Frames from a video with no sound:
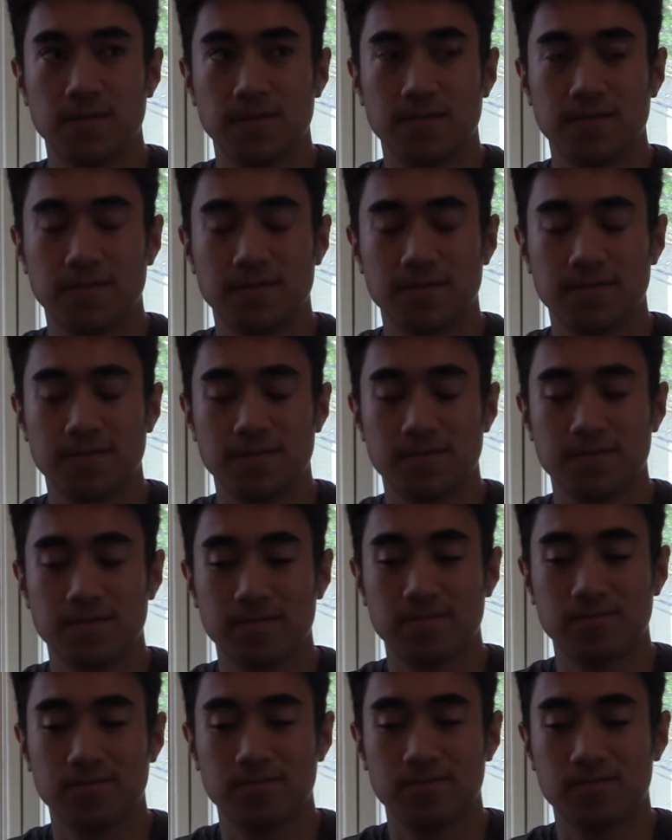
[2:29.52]

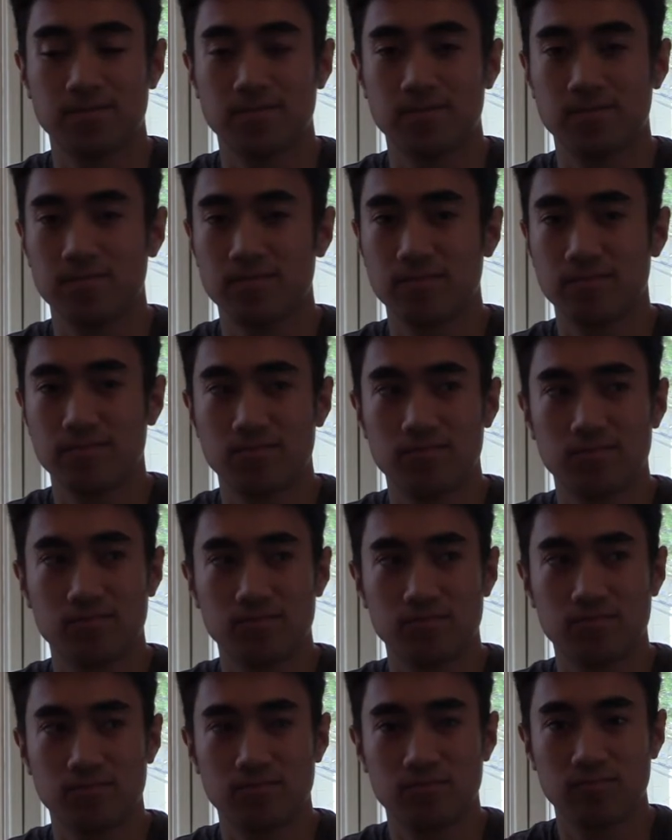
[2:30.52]

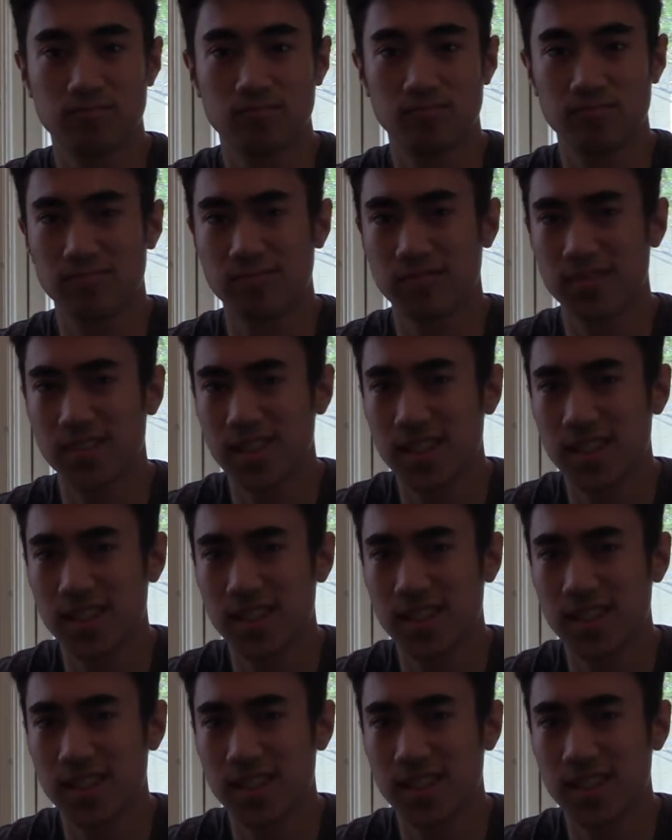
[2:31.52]
(silence)